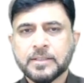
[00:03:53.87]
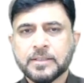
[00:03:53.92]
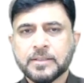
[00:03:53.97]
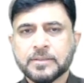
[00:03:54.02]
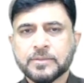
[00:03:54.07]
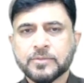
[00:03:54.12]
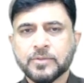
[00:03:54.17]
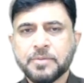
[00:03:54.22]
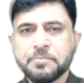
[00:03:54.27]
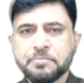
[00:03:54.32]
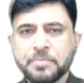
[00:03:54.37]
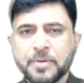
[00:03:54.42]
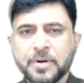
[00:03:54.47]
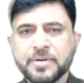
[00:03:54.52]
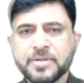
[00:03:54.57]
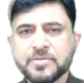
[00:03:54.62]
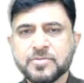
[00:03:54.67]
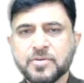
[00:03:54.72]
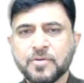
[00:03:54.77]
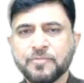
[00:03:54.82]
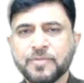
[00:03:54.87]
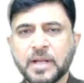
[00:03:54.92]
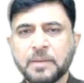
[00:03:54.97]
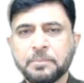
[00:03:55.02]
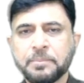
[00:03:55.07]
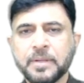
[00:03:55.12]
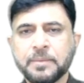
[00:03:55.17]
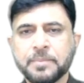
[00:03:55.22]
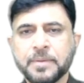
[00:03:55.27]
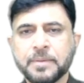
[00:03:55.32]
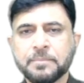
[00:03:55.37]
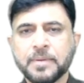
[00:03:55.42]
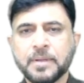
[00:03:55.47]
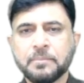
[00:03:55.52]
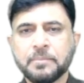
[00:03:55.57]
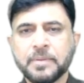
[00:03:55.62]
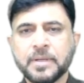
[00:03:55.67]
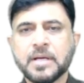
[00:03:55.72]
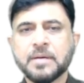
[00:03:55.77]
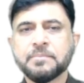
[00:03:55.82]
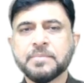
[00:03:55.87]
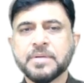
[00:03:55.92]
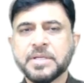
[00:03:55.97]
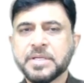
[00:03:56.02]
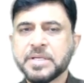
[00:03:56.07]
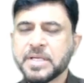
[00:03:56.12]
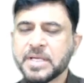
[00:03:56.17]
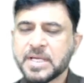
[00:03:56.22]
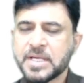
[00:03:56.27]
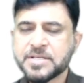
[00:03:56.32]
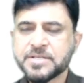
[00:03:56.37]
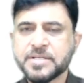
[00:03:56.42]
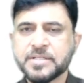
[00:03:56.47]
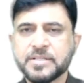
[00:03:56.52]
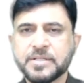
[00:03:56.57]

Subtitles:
So importance of helping people become engaged